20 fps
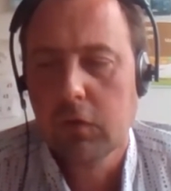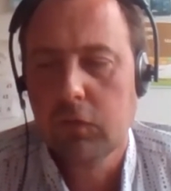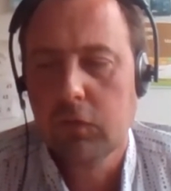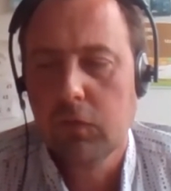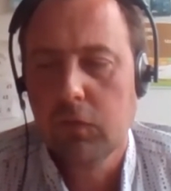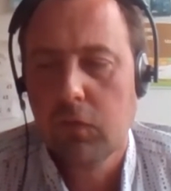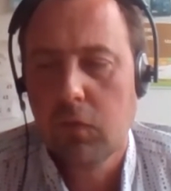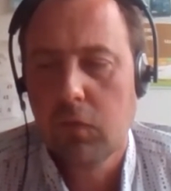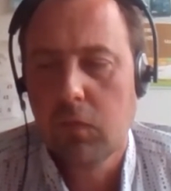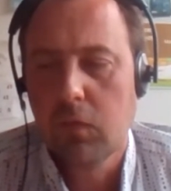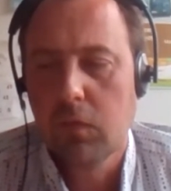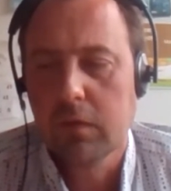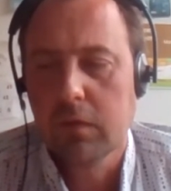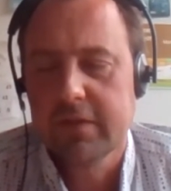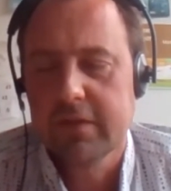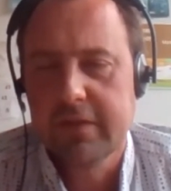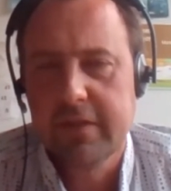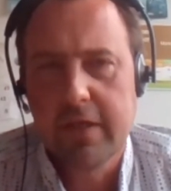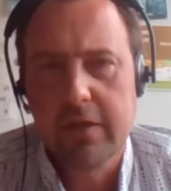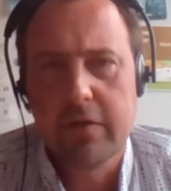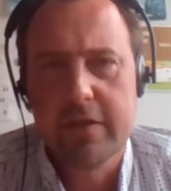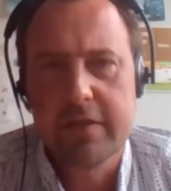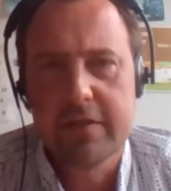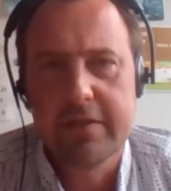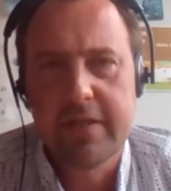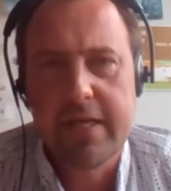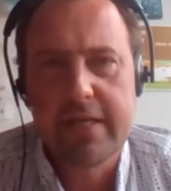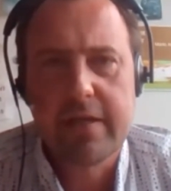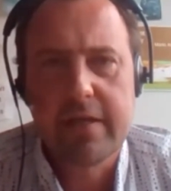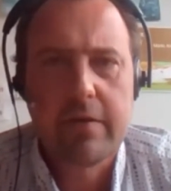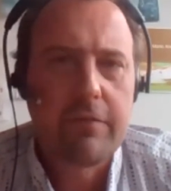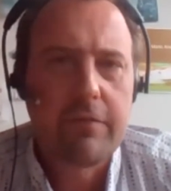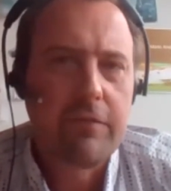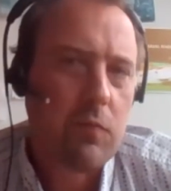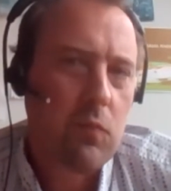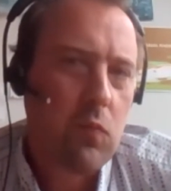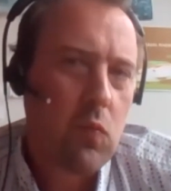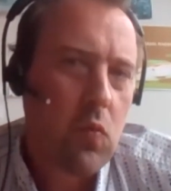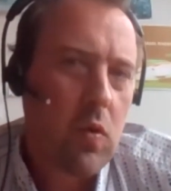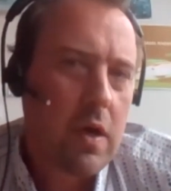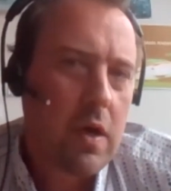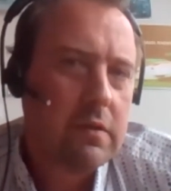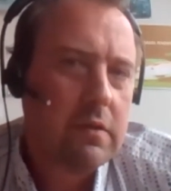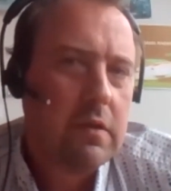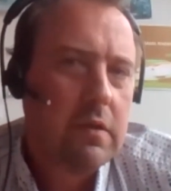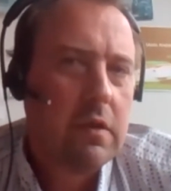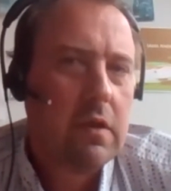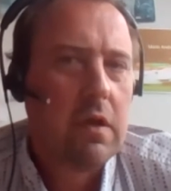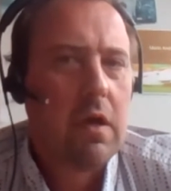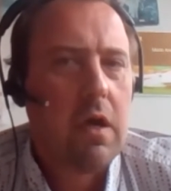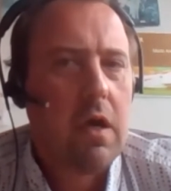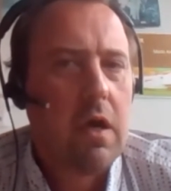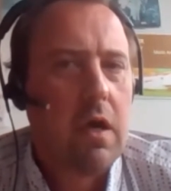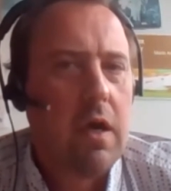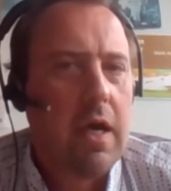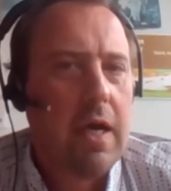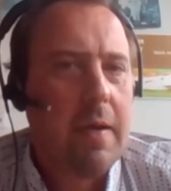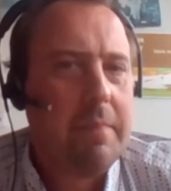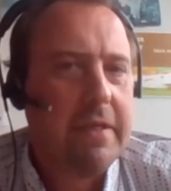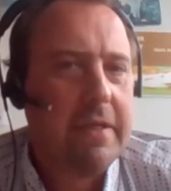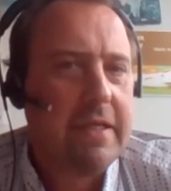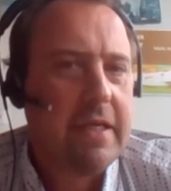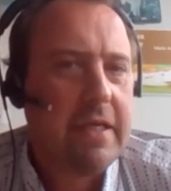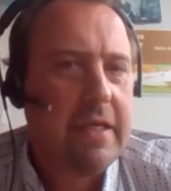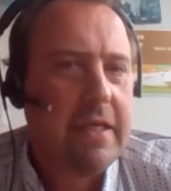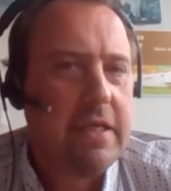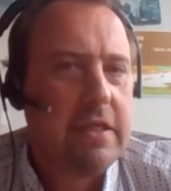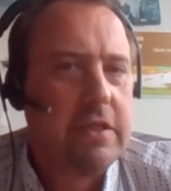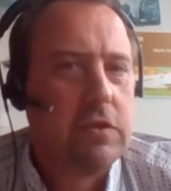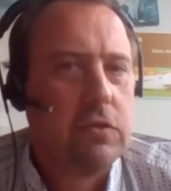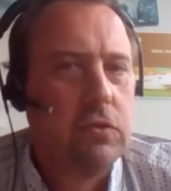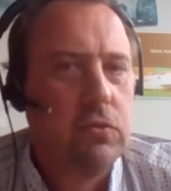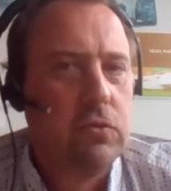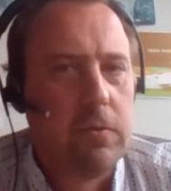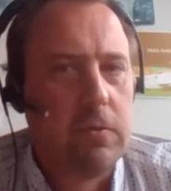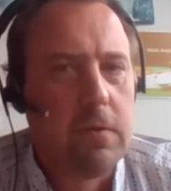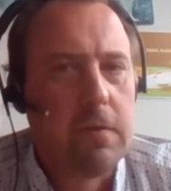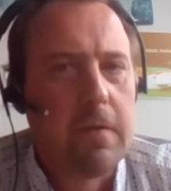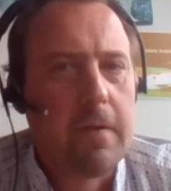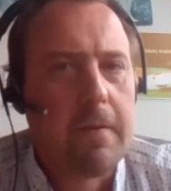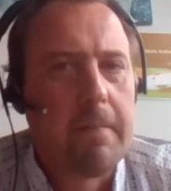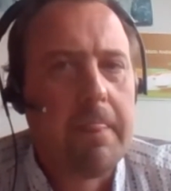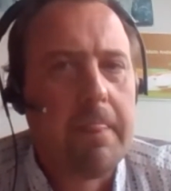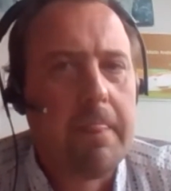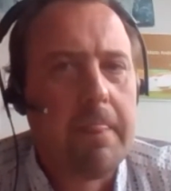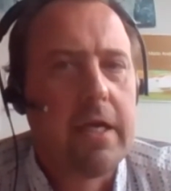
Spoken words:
to steer his data from one application to another.